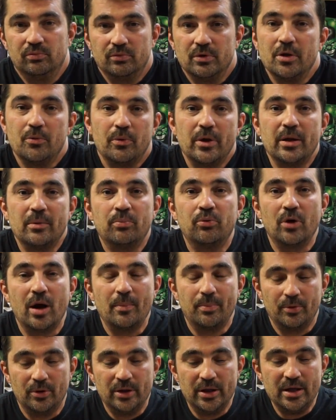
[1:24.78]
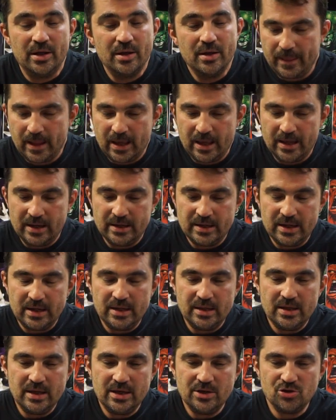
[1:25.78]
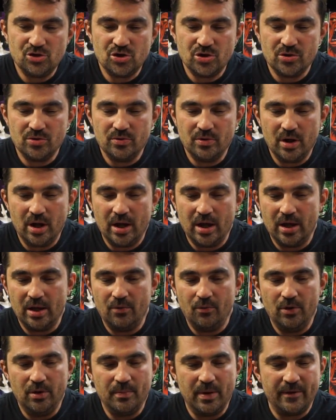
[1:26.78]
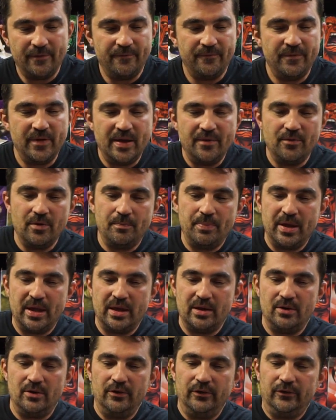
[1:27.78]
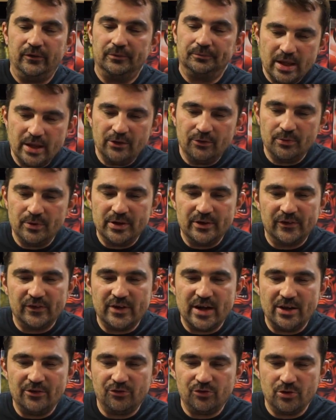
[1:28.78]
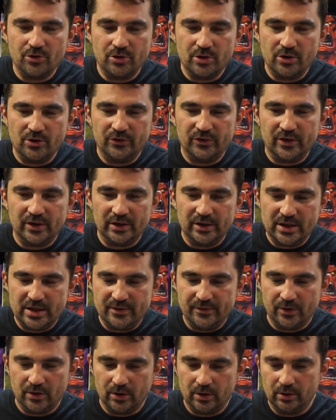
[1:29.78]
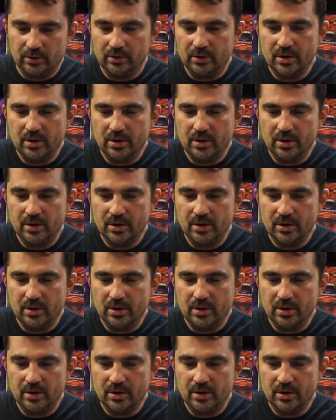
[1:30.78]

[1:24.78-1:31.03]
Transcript: the ring properly. And in the issue, one of my favorite panels is when Sinestro goes to leave her,